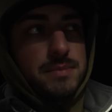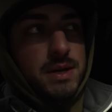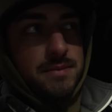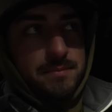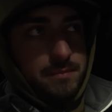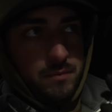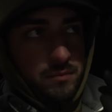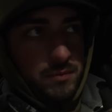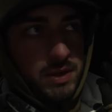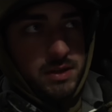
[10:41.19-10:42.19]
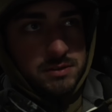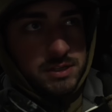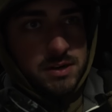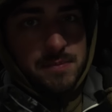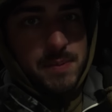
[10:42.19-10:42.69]
But it was
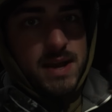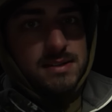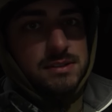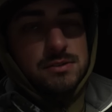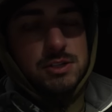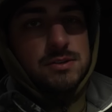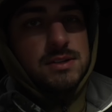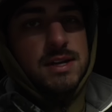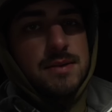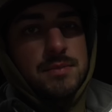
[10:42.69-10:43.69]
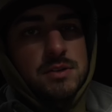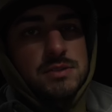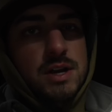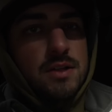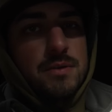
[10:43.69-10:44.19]
already past legal shooting time when he was
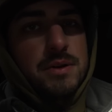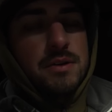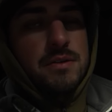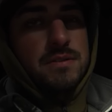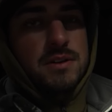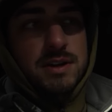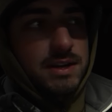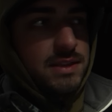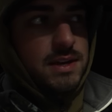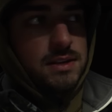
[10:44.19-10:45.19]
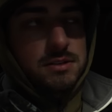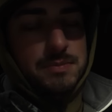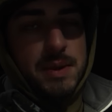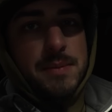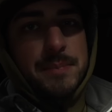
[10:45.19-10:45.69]
all the way over, and then he just
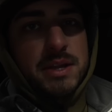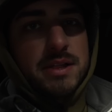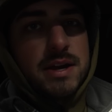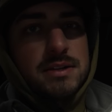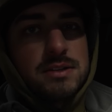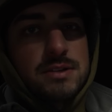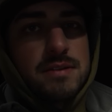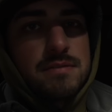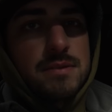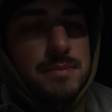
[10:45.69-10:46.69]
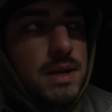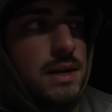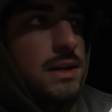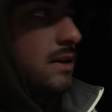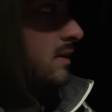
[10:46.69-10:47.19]
made a beeline straight for the
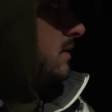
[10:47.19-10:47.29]
blind.